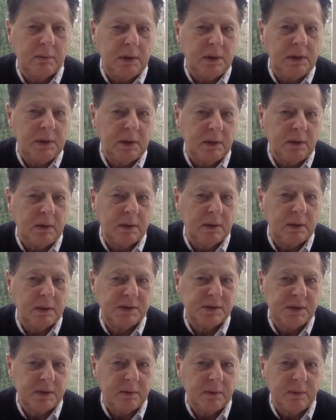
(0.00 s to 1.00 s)
detail at the
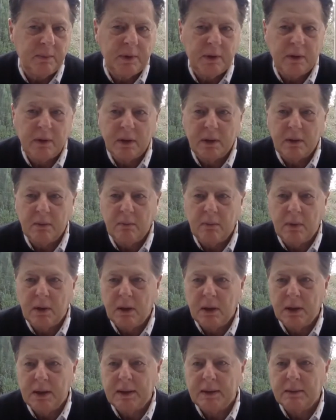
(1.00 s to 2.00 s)
South American
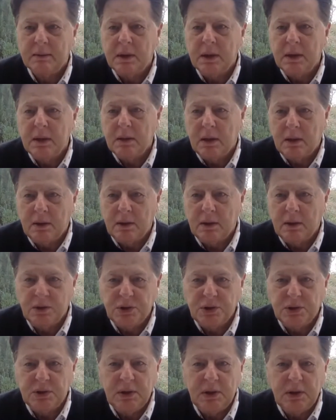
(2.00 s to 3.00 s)
market,
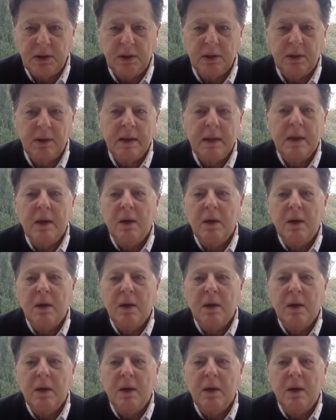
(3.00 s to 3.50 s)
Argentina.